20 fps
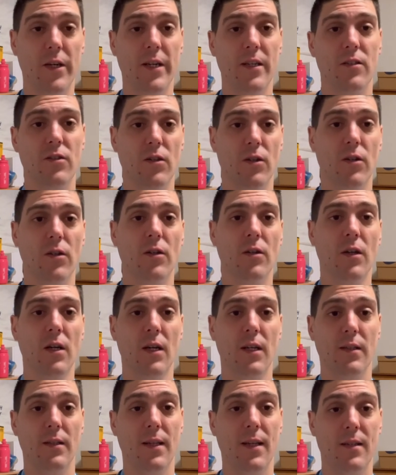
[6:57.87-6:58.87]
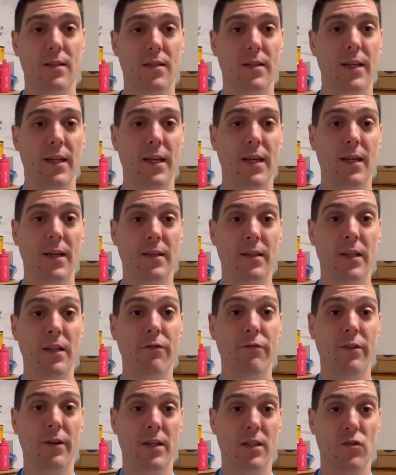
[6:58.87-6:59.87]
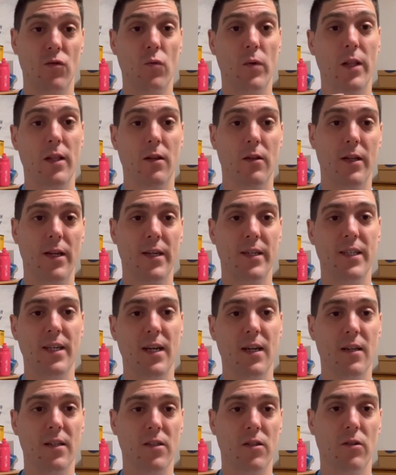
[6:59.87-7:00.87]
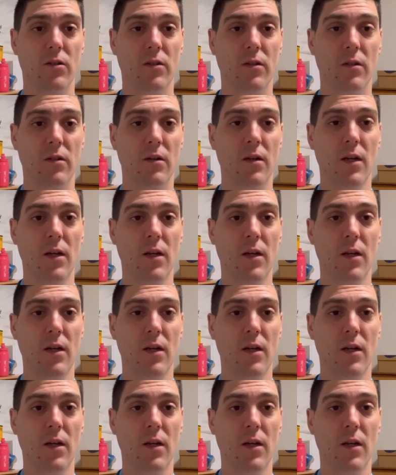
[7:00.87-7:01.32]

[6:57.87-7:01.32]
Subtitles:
So that's the difference with other gels on